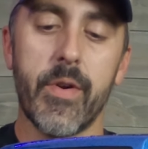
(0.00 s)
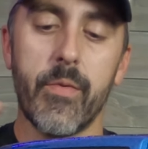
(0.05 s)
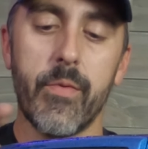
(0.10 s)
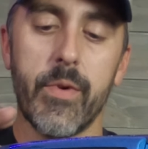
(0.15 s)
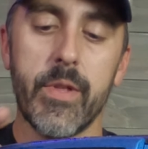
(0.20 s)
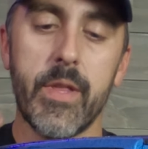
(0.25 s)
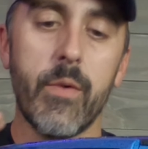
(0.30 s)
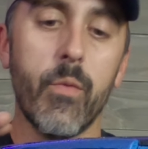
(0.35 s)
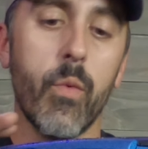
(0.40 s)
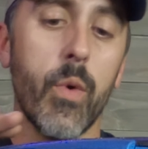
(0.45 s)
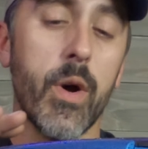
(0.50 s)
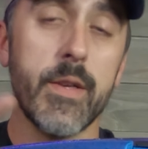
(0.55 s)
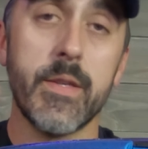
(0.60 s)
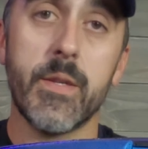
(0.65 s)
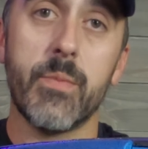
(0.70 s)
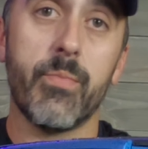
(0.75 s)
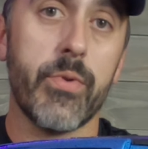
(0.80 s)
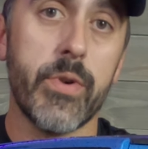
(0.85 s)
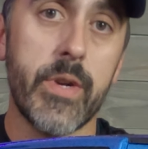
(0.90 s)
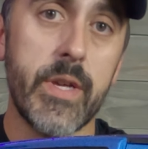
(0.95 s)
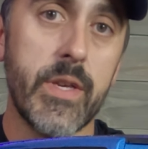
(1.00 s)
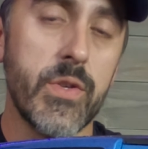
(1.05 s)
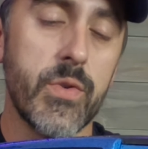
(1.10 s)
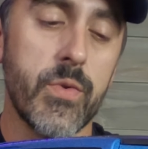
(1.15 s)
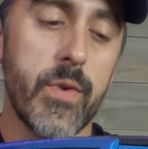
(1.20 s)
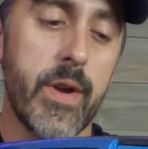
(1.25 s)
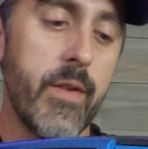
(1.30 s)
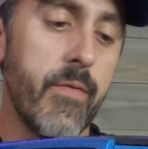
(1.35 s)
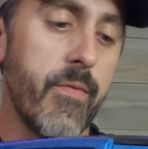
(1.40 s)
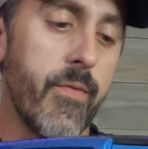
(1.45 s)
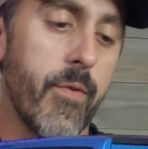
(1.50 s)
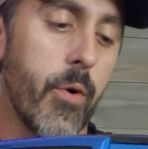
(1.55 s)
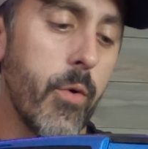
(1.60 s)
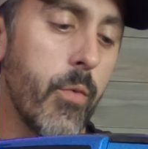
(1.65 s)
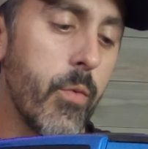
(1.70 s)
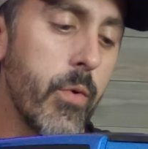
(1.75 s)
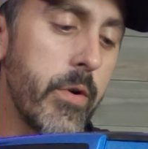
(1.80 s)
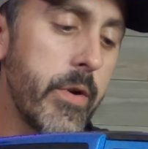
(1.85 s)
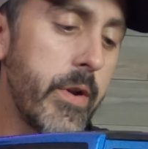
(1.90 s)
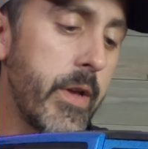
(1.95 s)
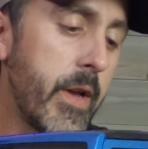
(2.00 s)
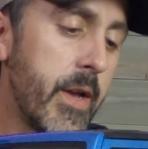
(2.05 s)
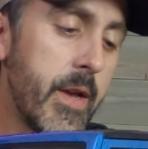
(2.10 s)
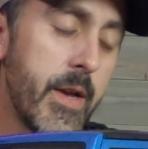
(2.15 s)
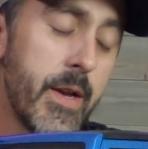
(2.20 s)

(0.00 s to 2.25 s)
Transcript: It really was pretty straightforward.